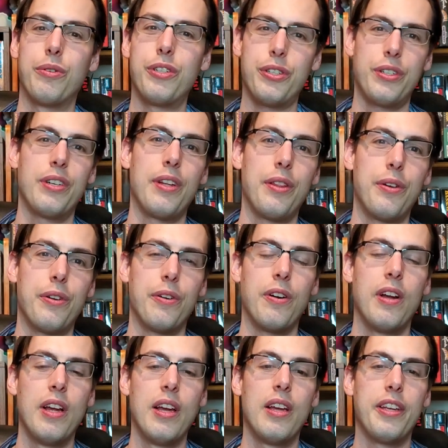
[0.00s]
just another,
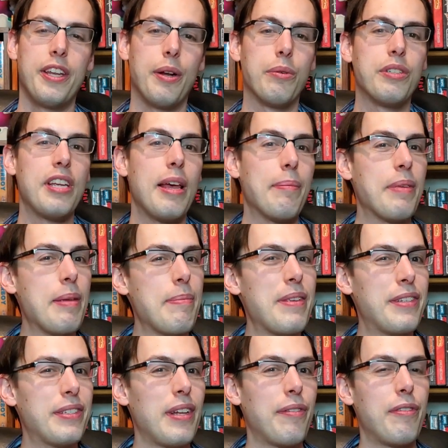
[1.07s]
you know, tip, keep
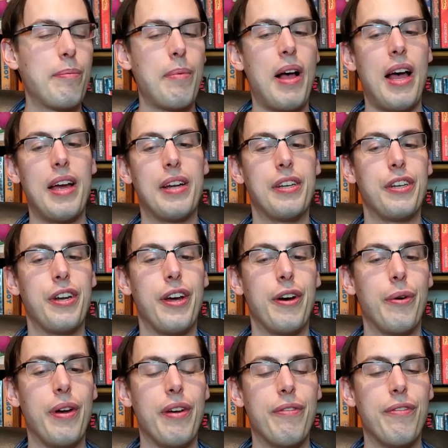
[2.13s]
this stuff in mind. You
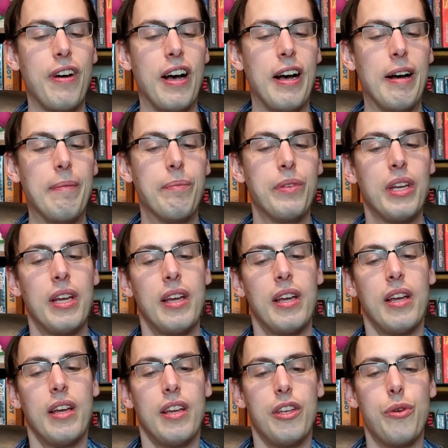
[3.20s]
know, if um,
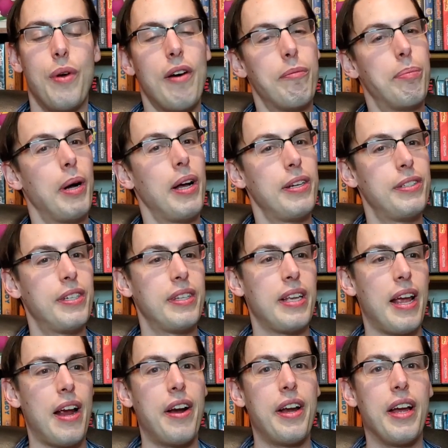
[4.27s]
you have buds in the
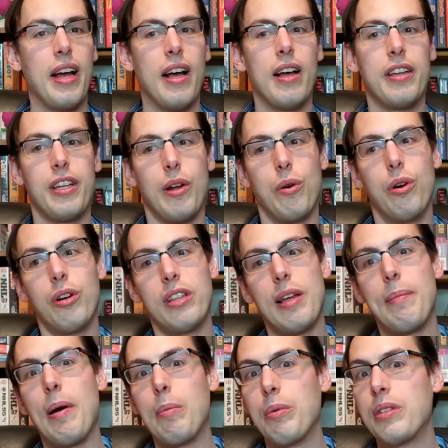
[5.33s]
area, you know, hook
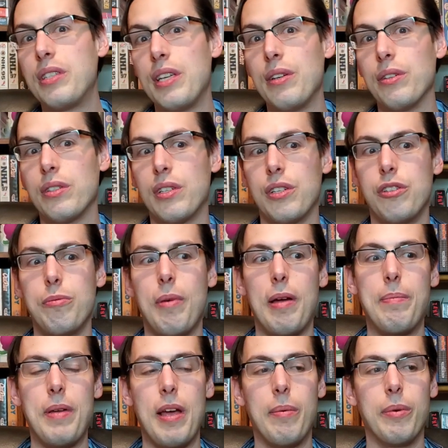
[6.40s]
them up with deals because you
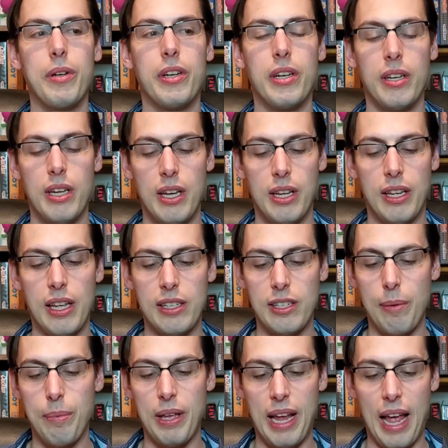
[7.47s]
might be able to get
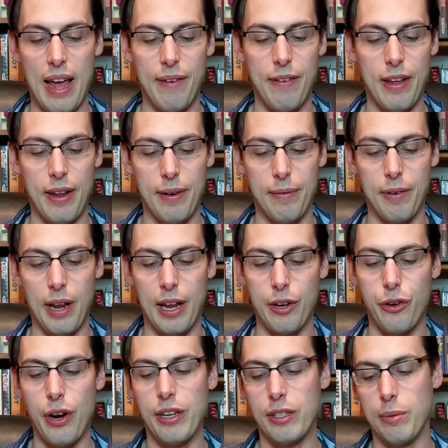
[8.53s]
something out of it and, and
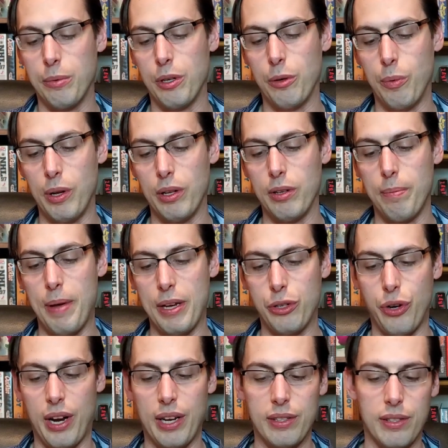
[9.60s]
create some goodwill to make
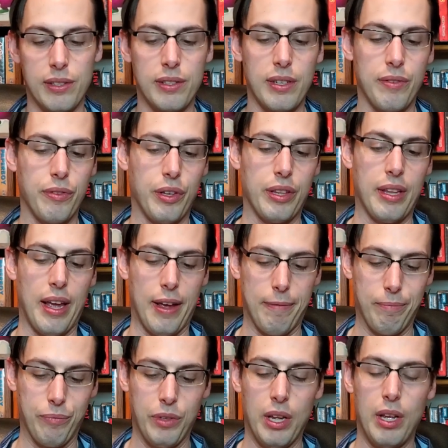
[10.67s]
trades and stuff like that.